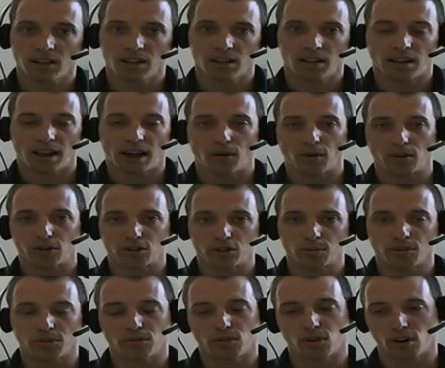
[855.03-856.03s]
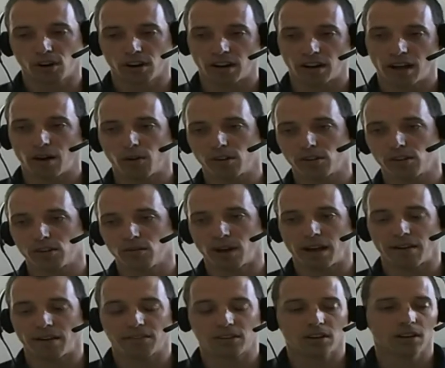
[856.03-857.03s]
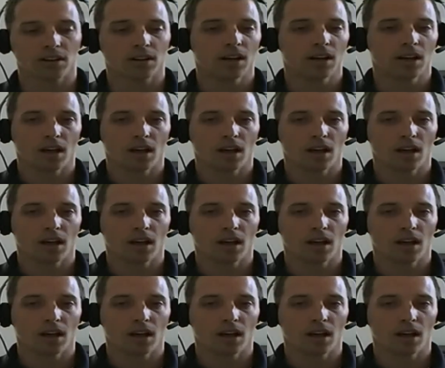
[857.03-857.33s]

an hour or two before and an hour or two after.